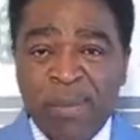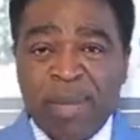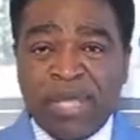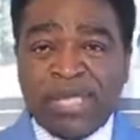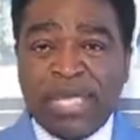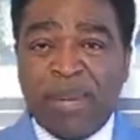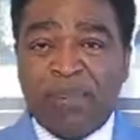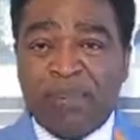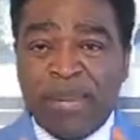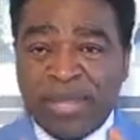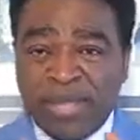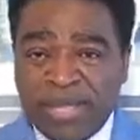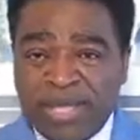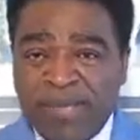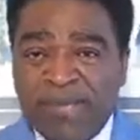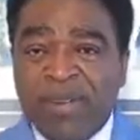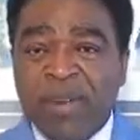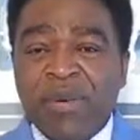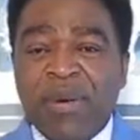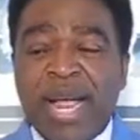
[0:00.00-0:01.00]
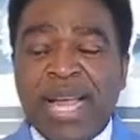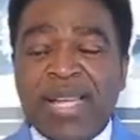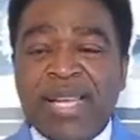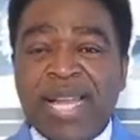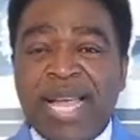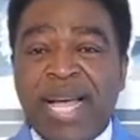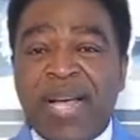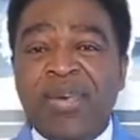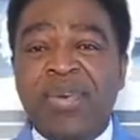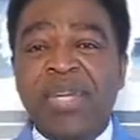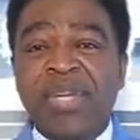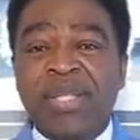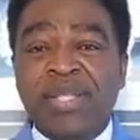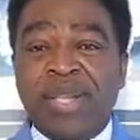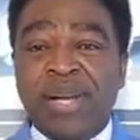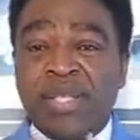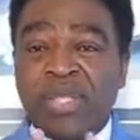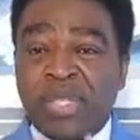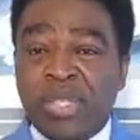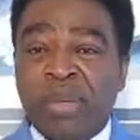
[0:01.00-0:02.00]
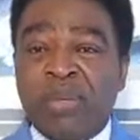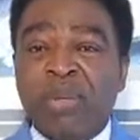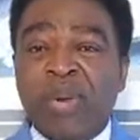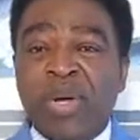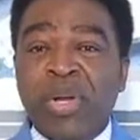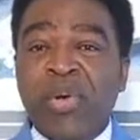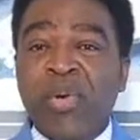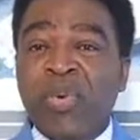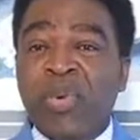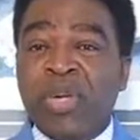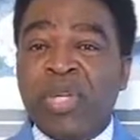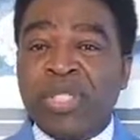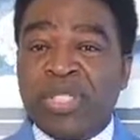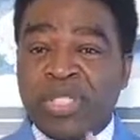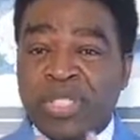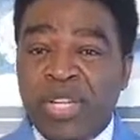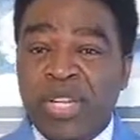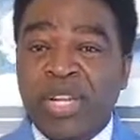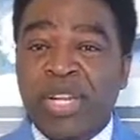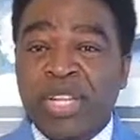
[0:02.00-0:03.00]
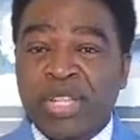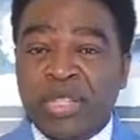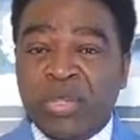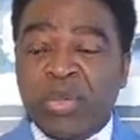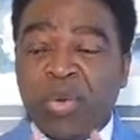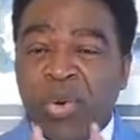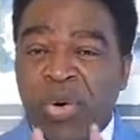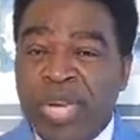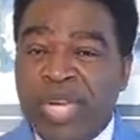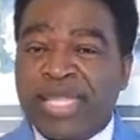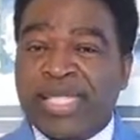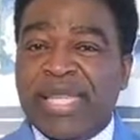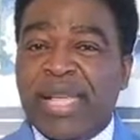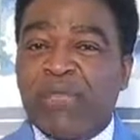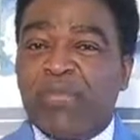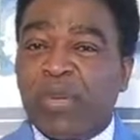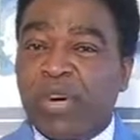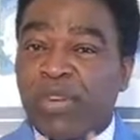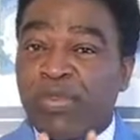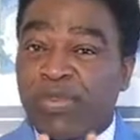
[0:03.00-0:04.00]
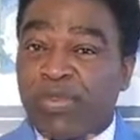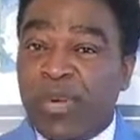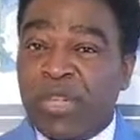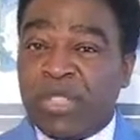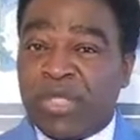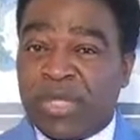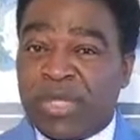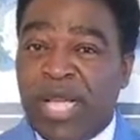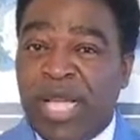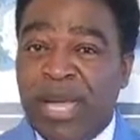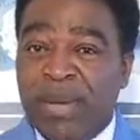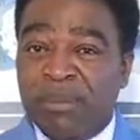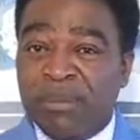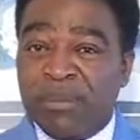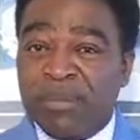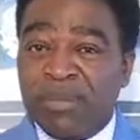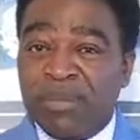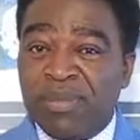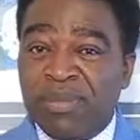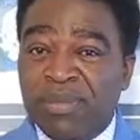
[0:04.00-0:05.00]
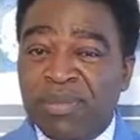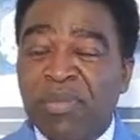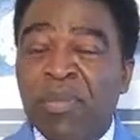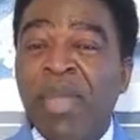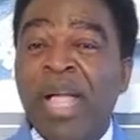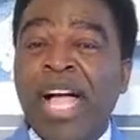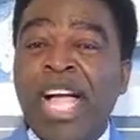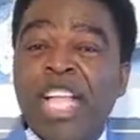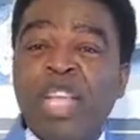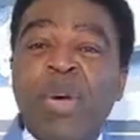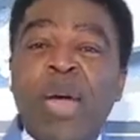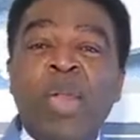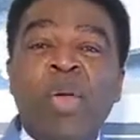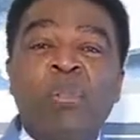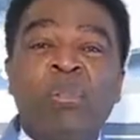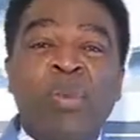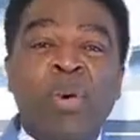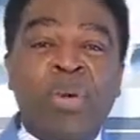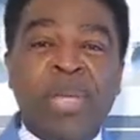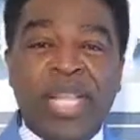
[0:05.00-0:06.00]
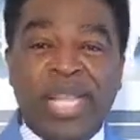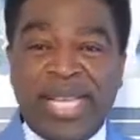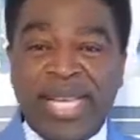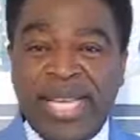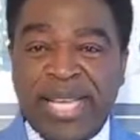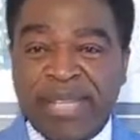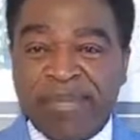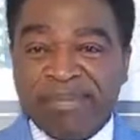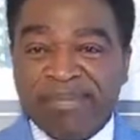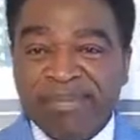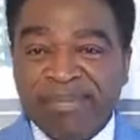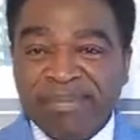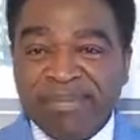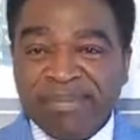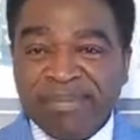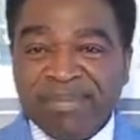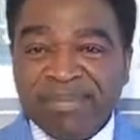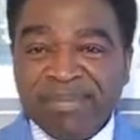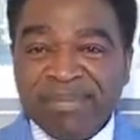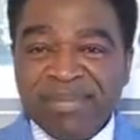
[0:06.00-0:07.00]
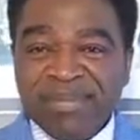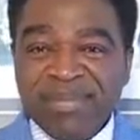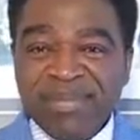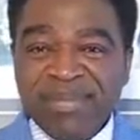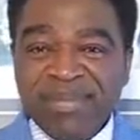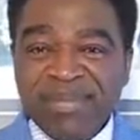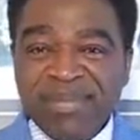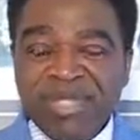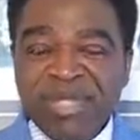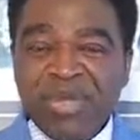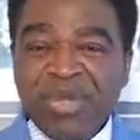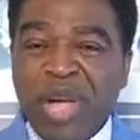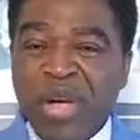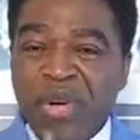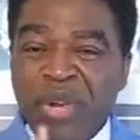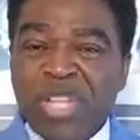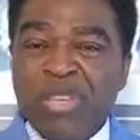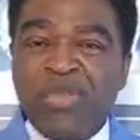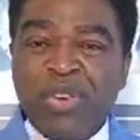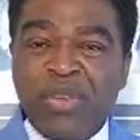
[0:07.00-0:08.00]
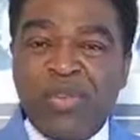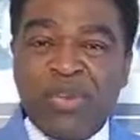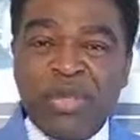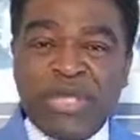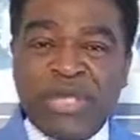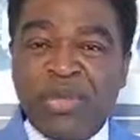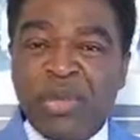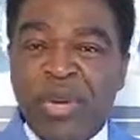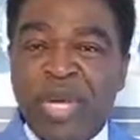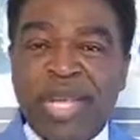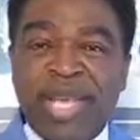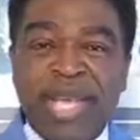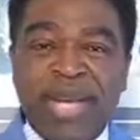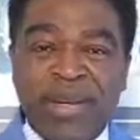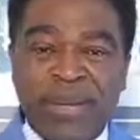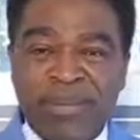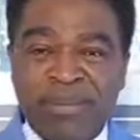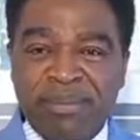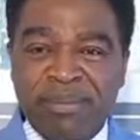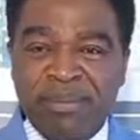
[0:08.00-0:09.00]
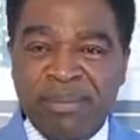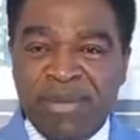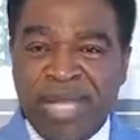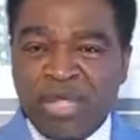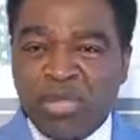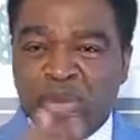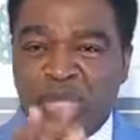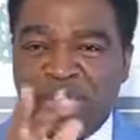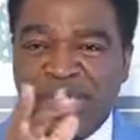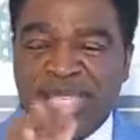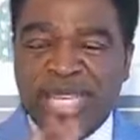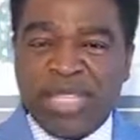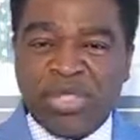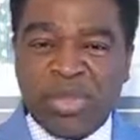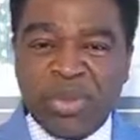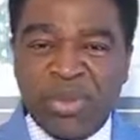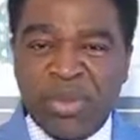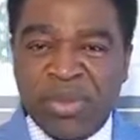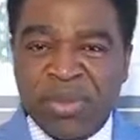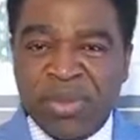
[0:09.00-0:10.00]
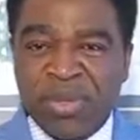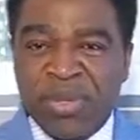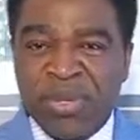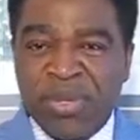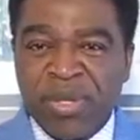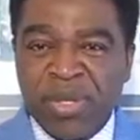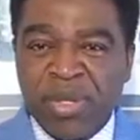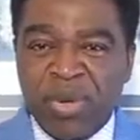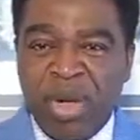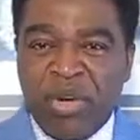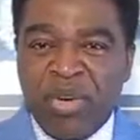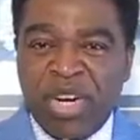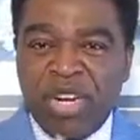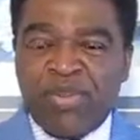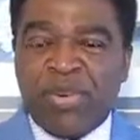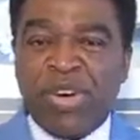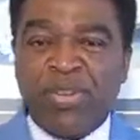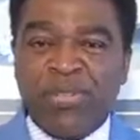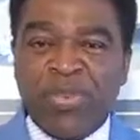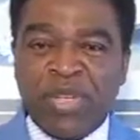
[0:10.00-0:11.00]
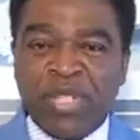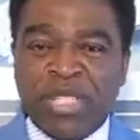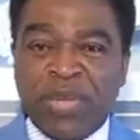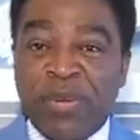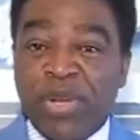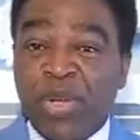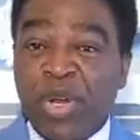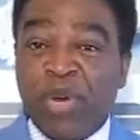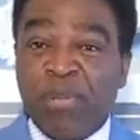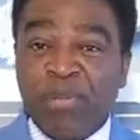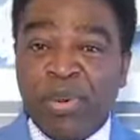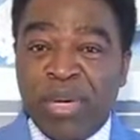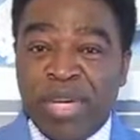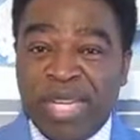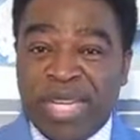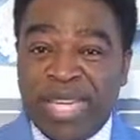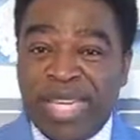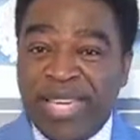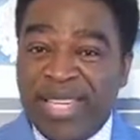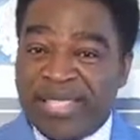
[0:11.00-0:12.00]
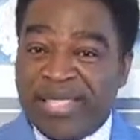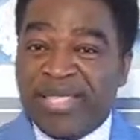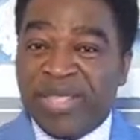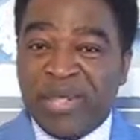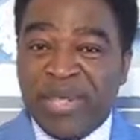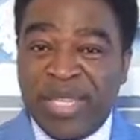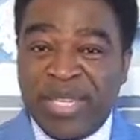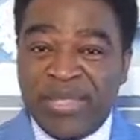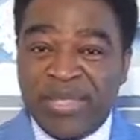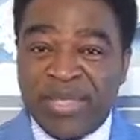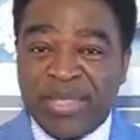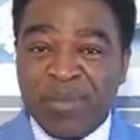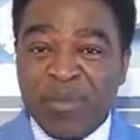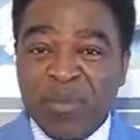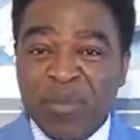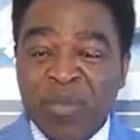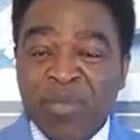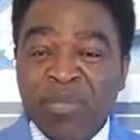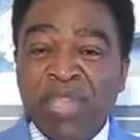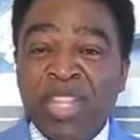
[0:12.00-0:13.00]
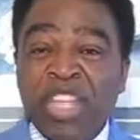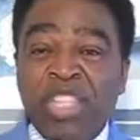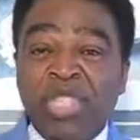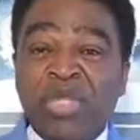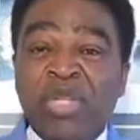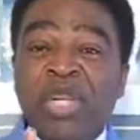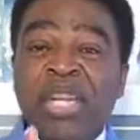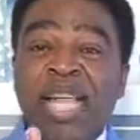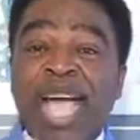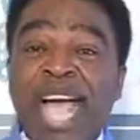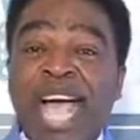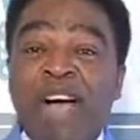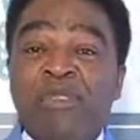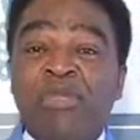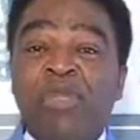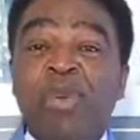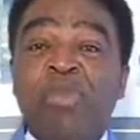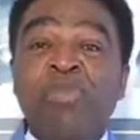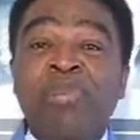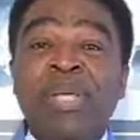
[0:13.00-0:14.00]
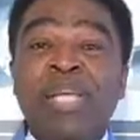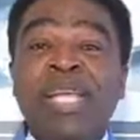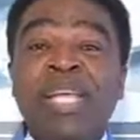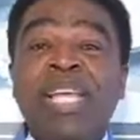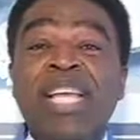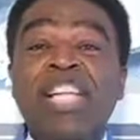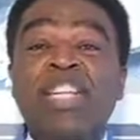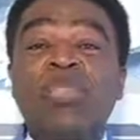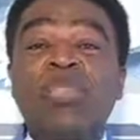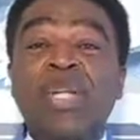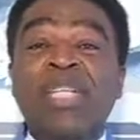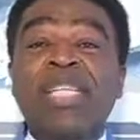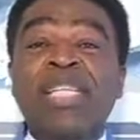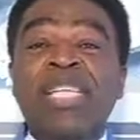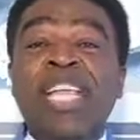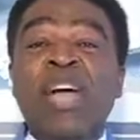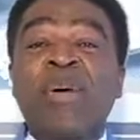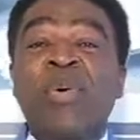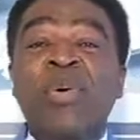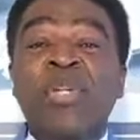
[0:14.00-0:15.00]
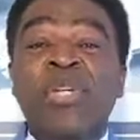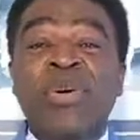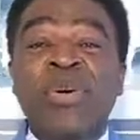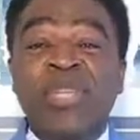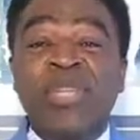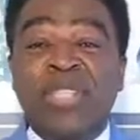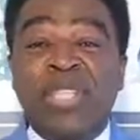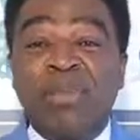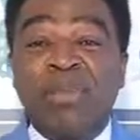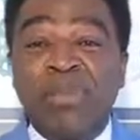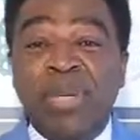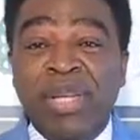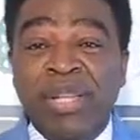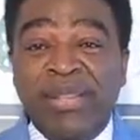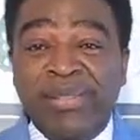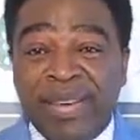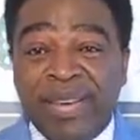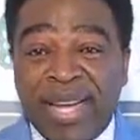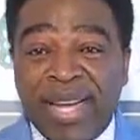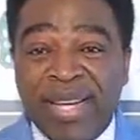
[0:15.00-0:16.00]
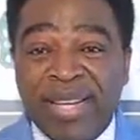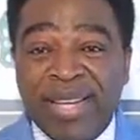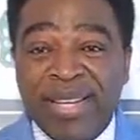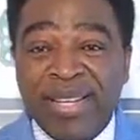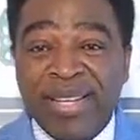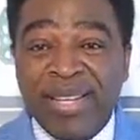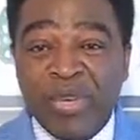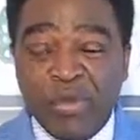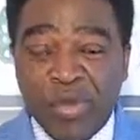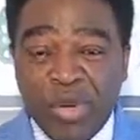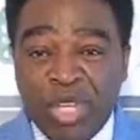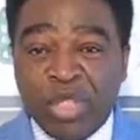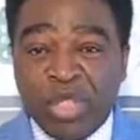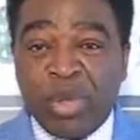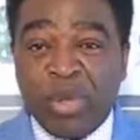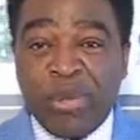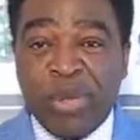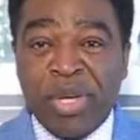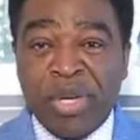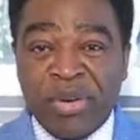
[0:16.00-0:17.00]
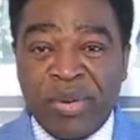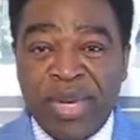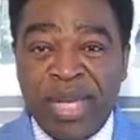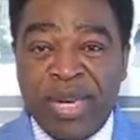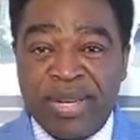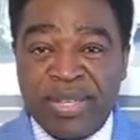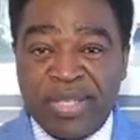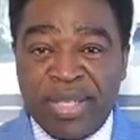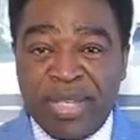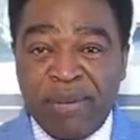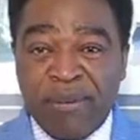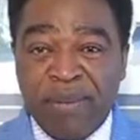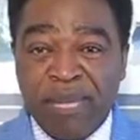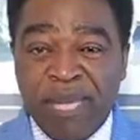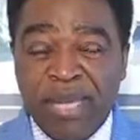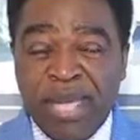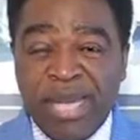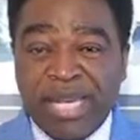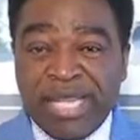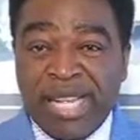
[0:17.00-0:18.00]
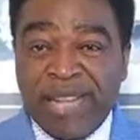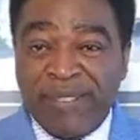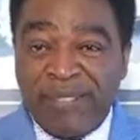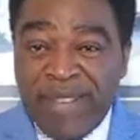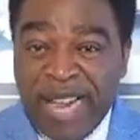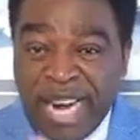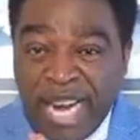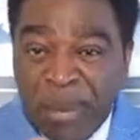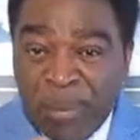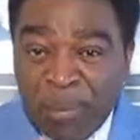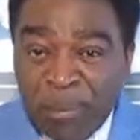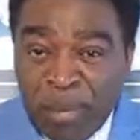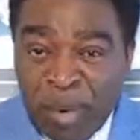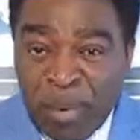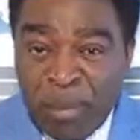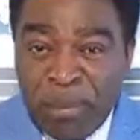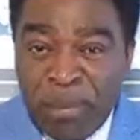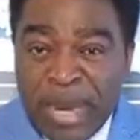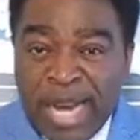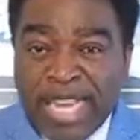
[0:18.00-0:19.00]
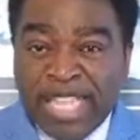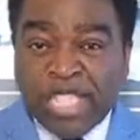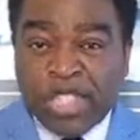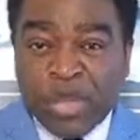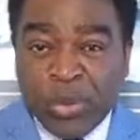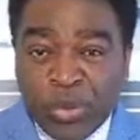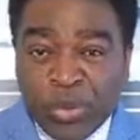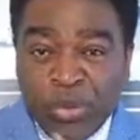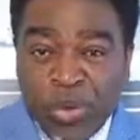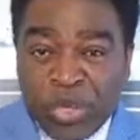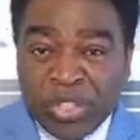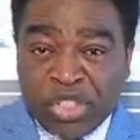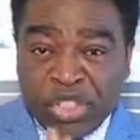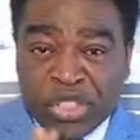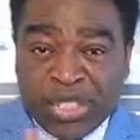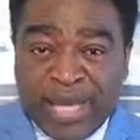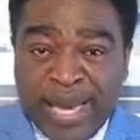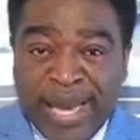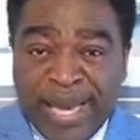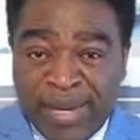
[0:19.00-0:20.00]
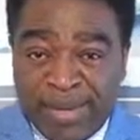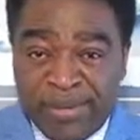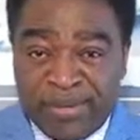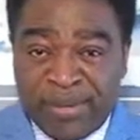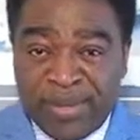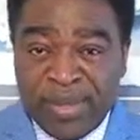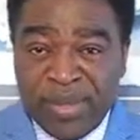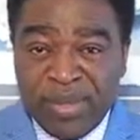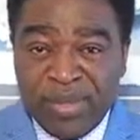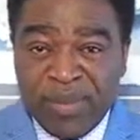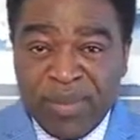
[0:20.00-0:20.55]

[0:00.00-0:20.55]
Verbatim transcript: because I'm perceiving right now there is somebody who is in this connected for the first time and you are not born again. You are connected for the first time. You're a girl, like 20 years old. You are connected for the first time and you are not born again. Listen to this. You don't have to be a 20 year old Christian believer for this to be a reality. The very moment you got saved,